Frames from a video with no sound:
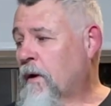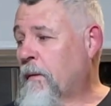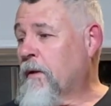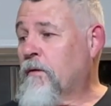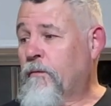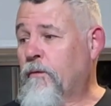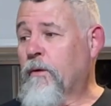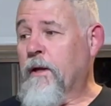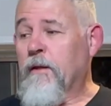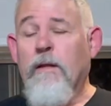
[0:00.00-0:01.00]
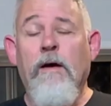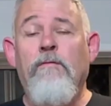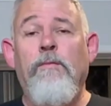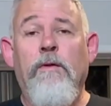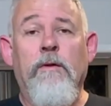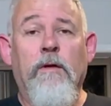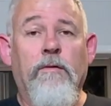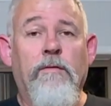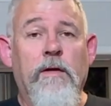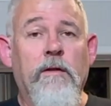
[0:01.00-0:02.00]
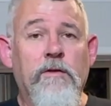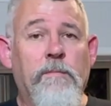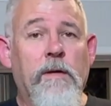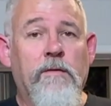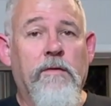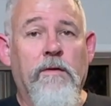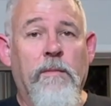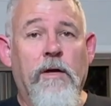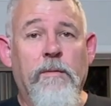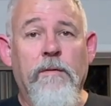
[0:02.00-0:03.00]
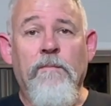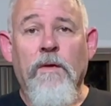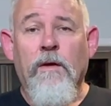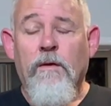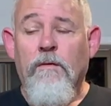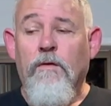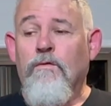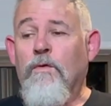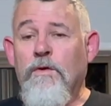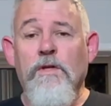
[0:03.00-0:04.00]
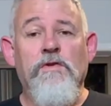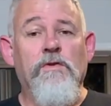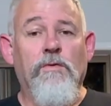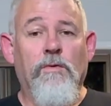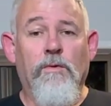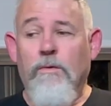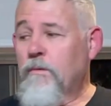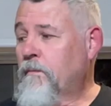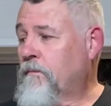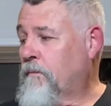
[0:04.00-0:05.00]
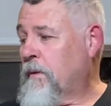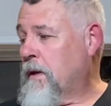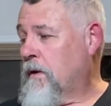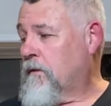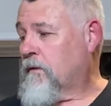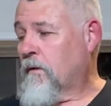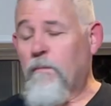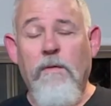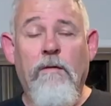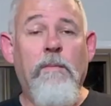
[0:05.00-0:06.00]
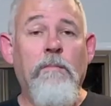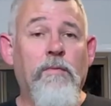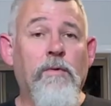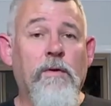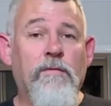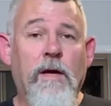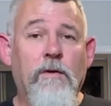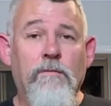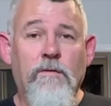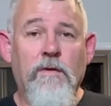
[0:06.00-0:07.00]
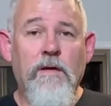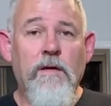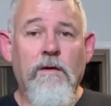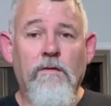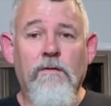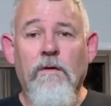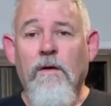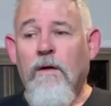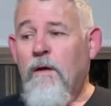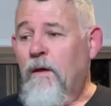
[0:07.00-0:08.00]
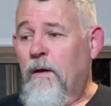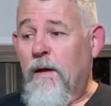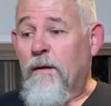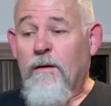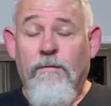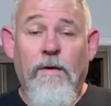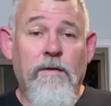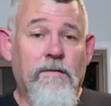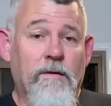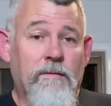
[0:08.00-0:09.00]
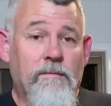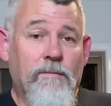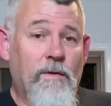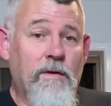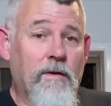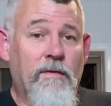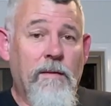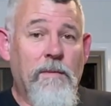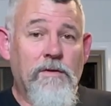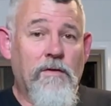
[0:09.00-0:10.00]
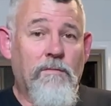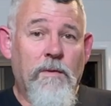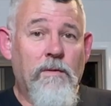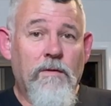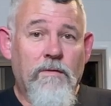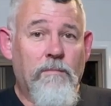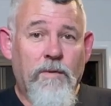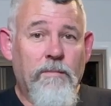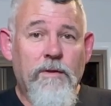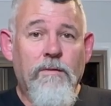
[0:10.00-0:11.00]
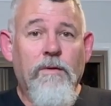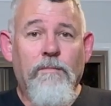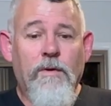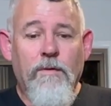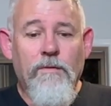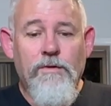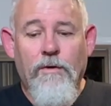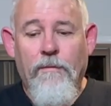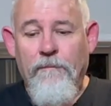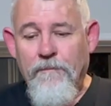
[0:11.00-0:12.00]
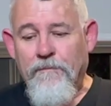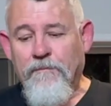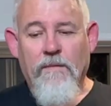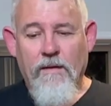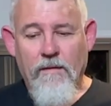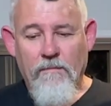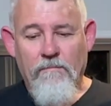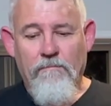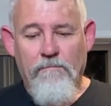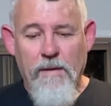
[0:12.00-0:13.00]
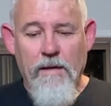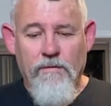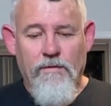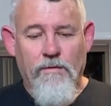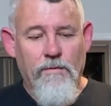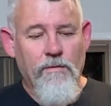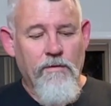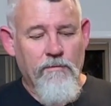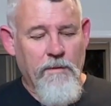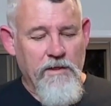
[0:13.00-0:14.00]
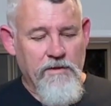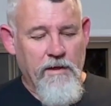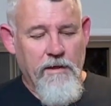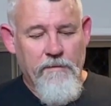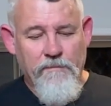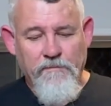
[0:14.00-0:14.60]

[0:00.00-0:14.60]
I'm actually falling in love with a lot of English beers at the moment. Those traditional beers that they've been brewing for hundreds of years. And let's face it, when you've got that much experience, you're probably doing a pretty good job. Back to the splash guard.